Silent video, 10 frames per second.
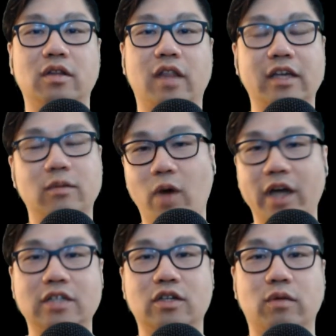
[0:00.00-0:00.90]
like
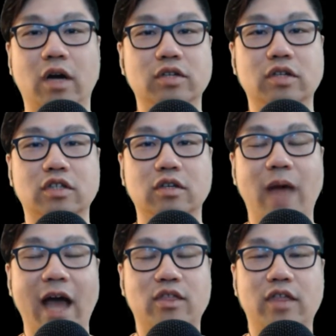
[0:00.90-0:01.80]
wanting to grow YouTube,
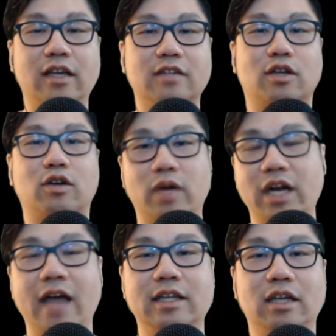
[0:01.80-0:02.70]
I think it's a
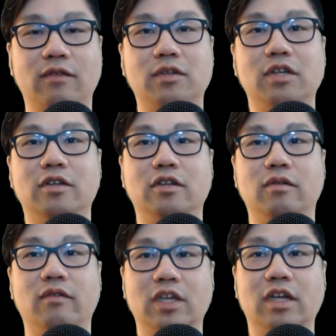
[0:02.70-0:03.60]
great idea for you to
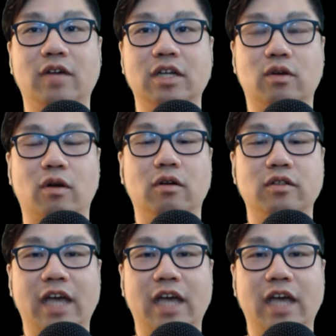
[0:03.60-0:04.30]
do a video in your own